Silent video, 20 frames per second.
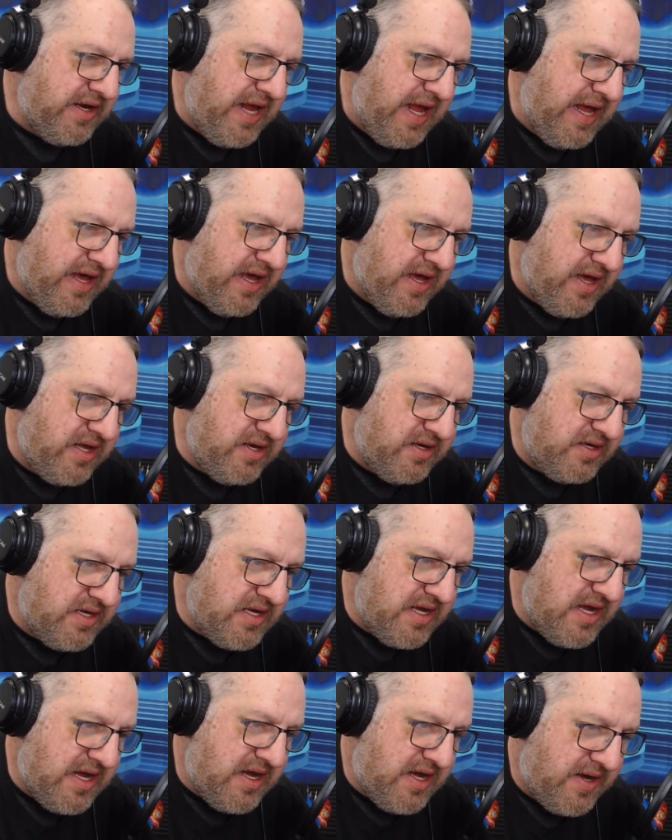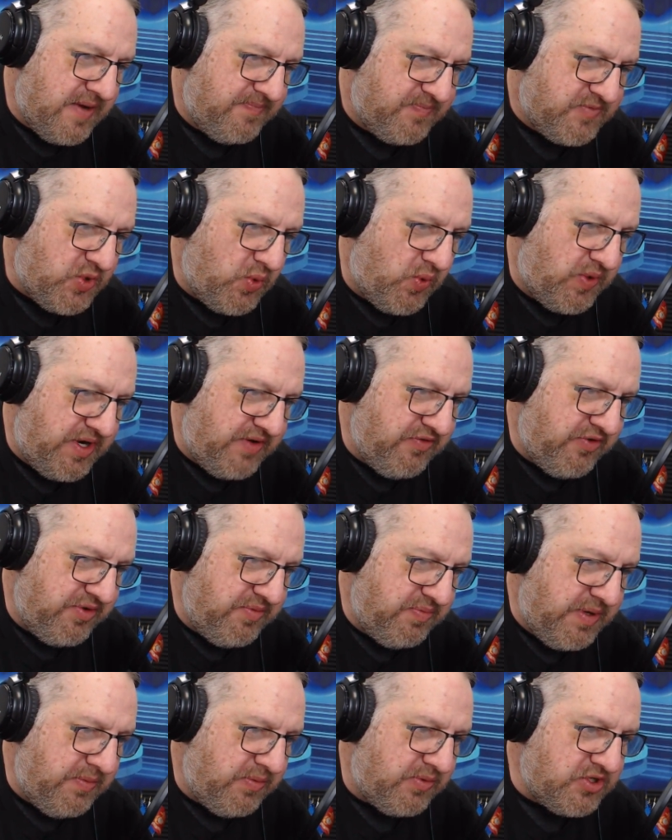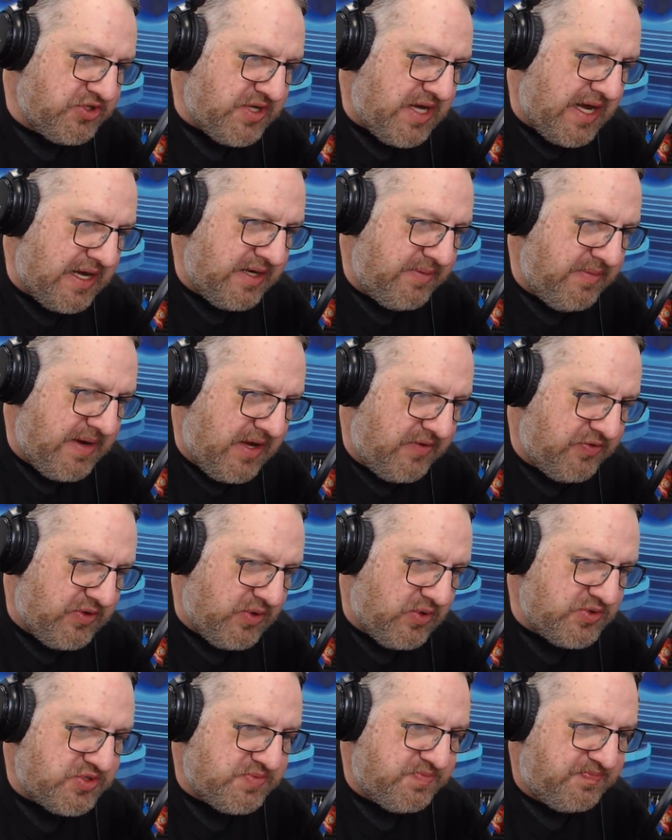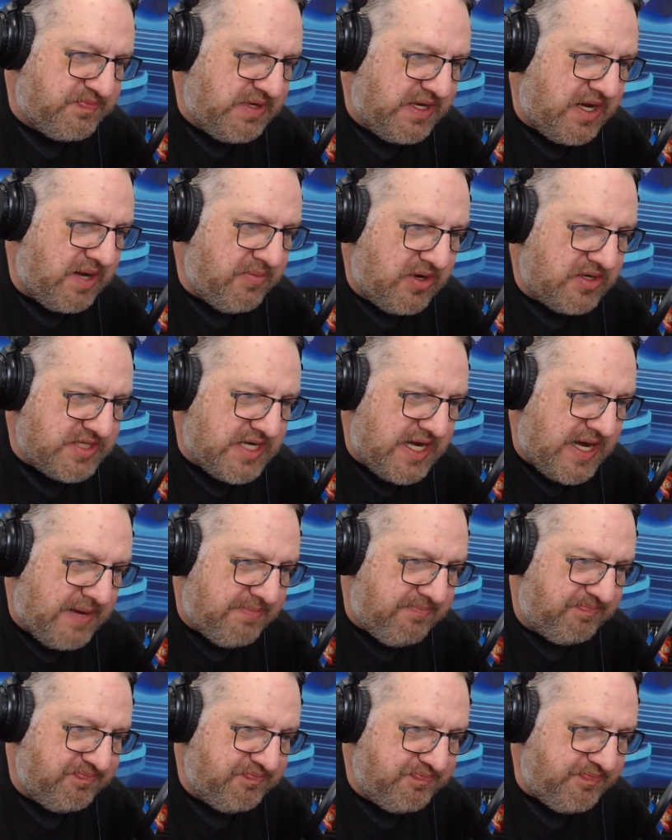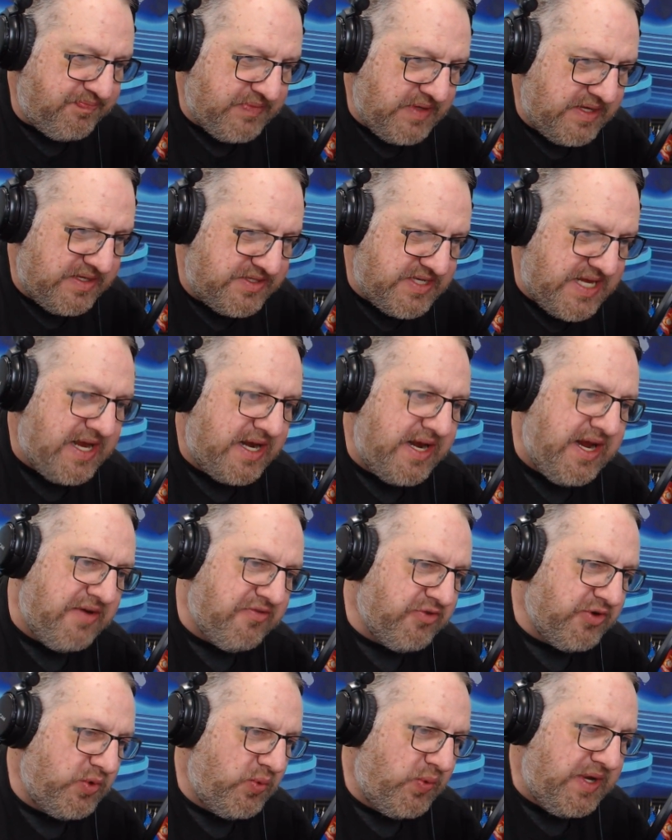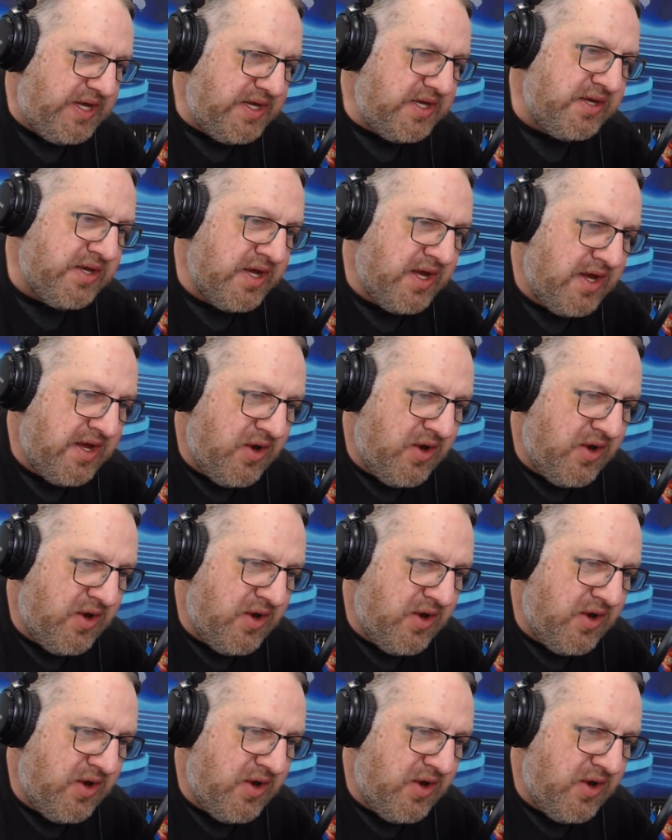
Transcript: And so whatever the people are talking about, those become our top 10 every week,